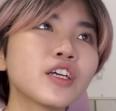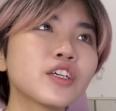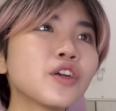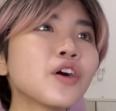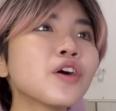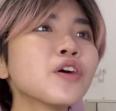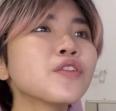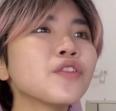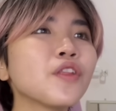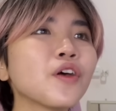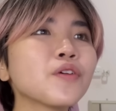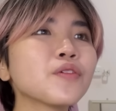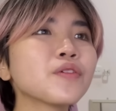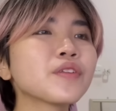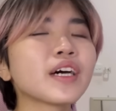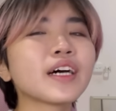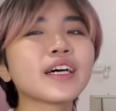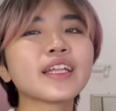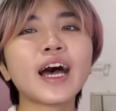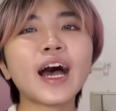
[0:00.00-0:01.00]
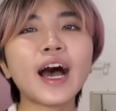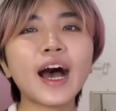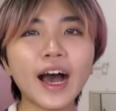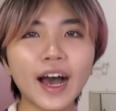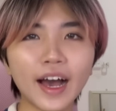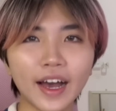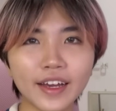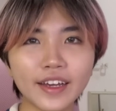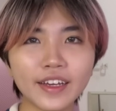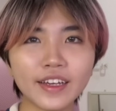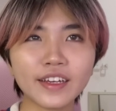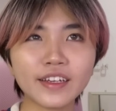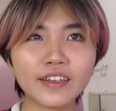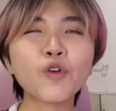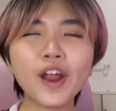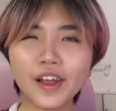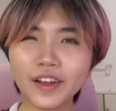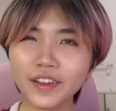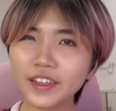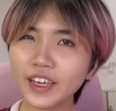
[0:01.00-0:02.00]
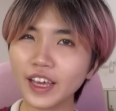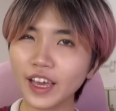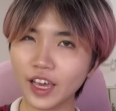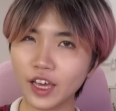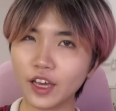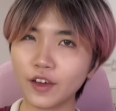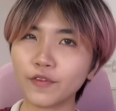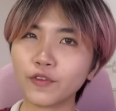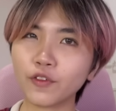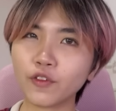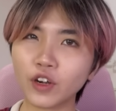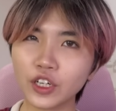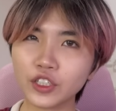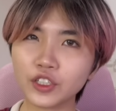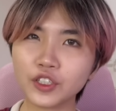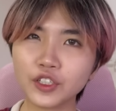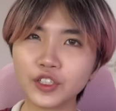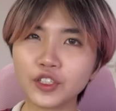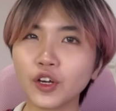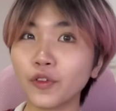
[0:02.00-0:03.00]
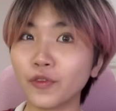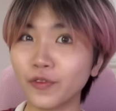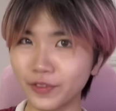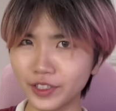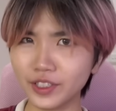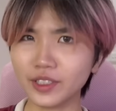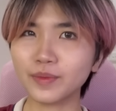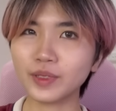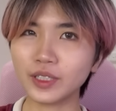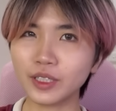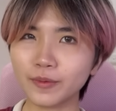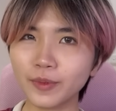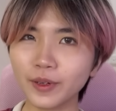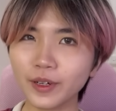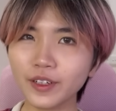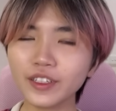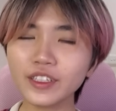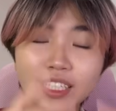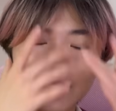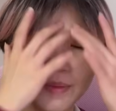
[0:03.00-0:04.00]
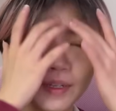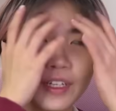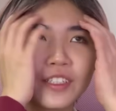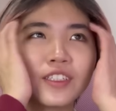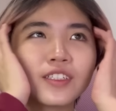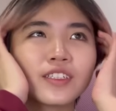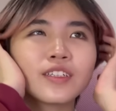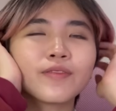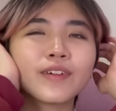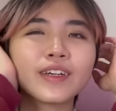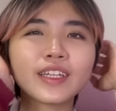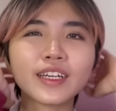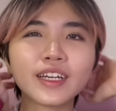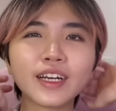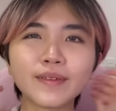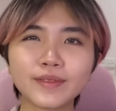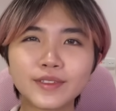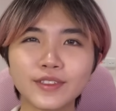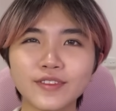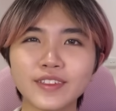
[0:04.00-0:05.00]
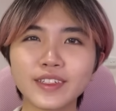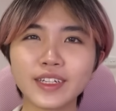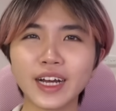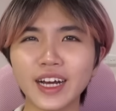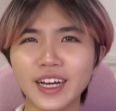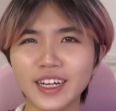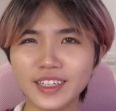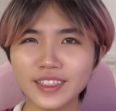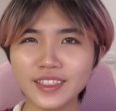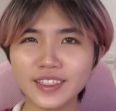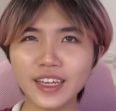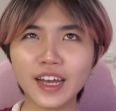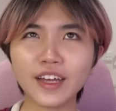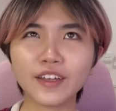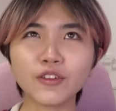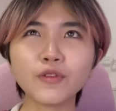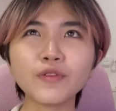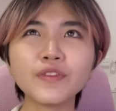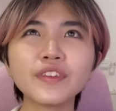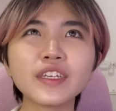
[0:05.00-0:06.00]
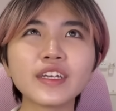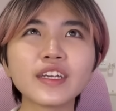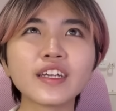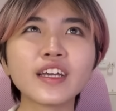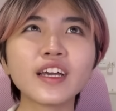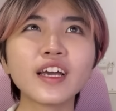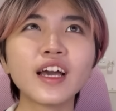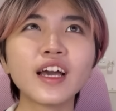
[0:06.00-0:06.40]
you'll know that I rarely have crushes on real people, especially when it comes to guys. I don't think